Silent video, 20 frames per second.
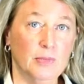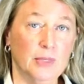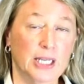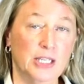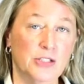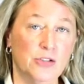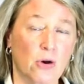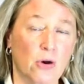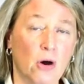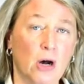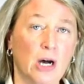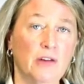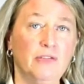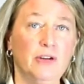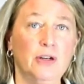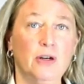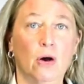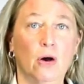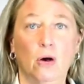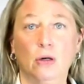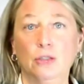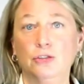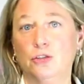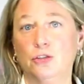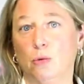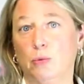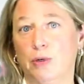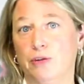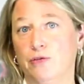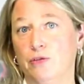It's often
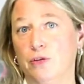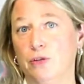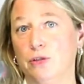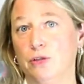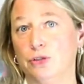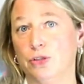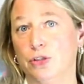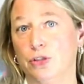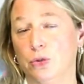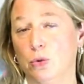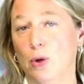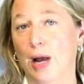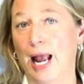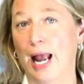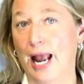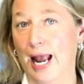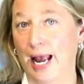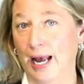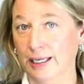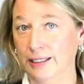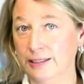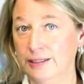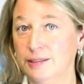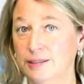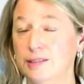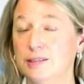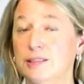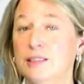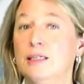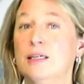also referred to
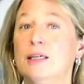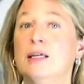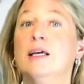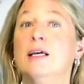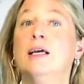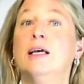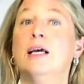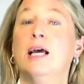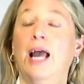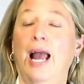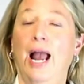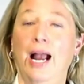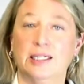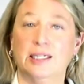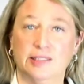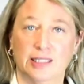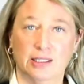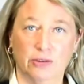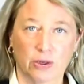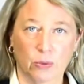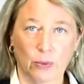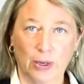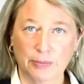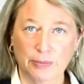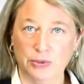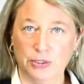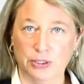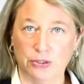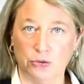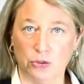as axillary
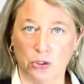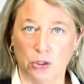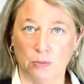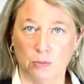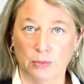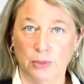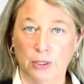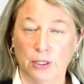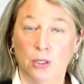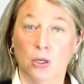web syndrome,